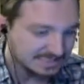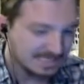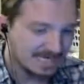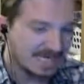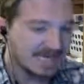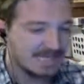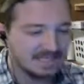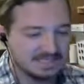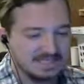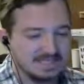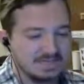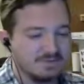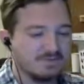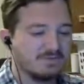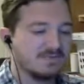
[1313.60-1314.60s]
I think
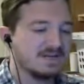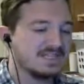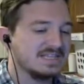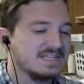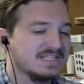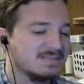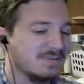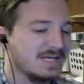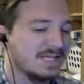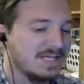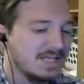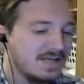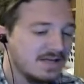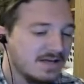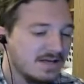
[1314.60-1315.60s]
you will find this one
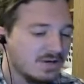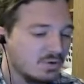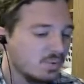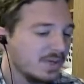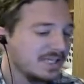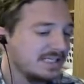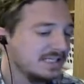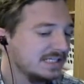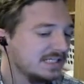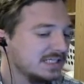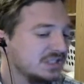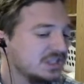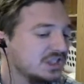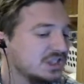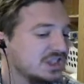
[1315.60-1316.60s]
quite
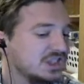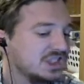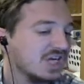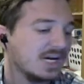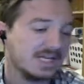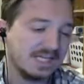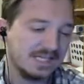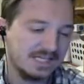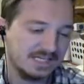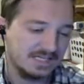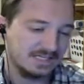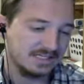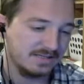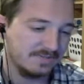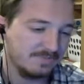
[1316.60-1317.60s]
shocking.
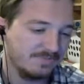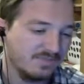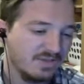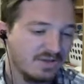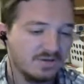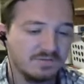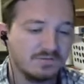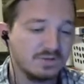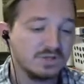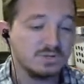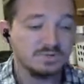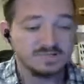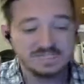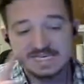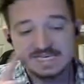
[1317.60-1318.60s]
For you
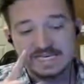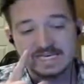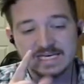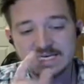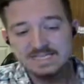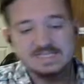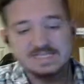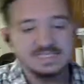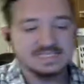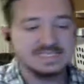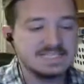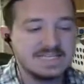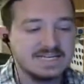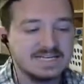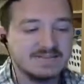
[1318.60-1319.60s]
see, this is
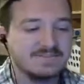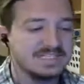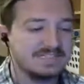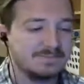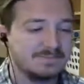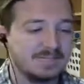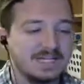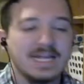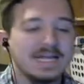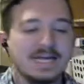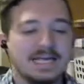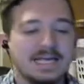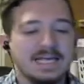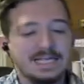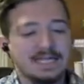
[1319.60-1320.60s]
the invisible
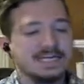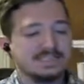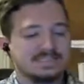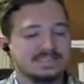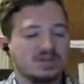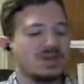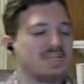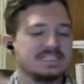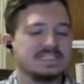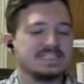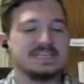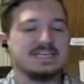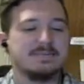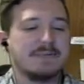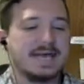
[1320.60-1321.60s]

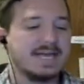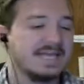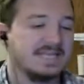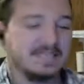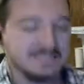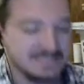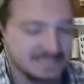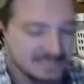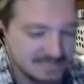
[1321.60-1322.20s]
electricity maze.